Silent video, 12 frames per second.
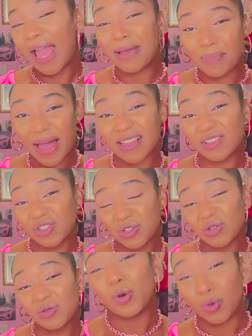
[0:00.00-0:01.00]
A
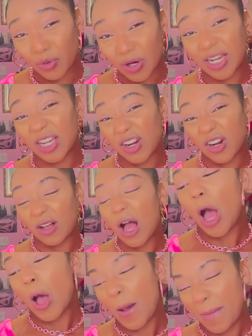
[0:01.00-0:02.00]
pencil? Really,
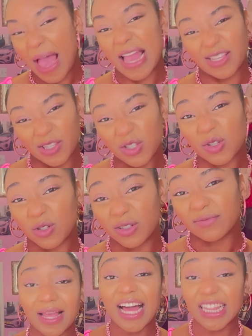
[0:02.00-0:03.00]
girl? A
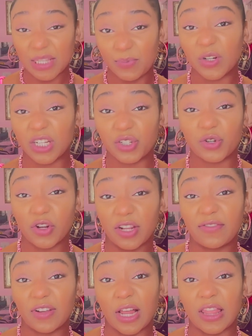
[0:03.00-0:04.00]
pencil? At this point, I
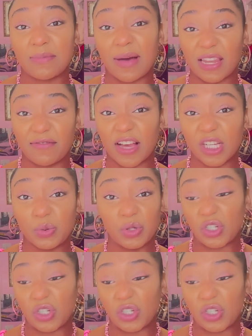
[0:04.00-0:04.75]
truly feel like the manufacturer is